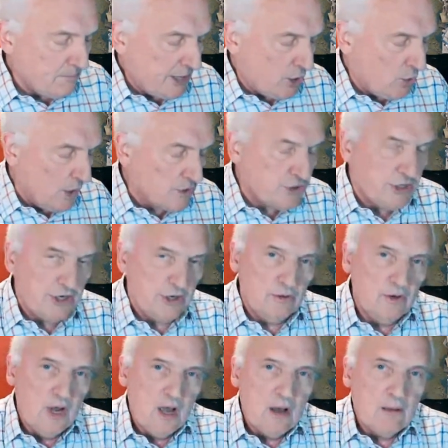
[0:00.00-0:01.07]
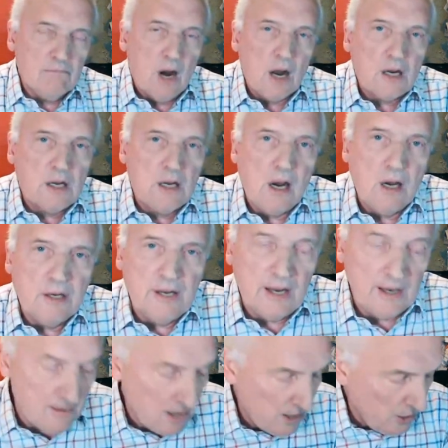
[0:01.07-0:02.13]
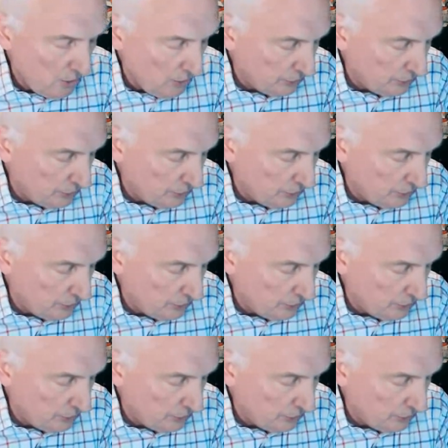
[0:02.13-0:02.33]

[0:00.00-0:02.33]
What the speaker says: Let me quote to you Mark Carney,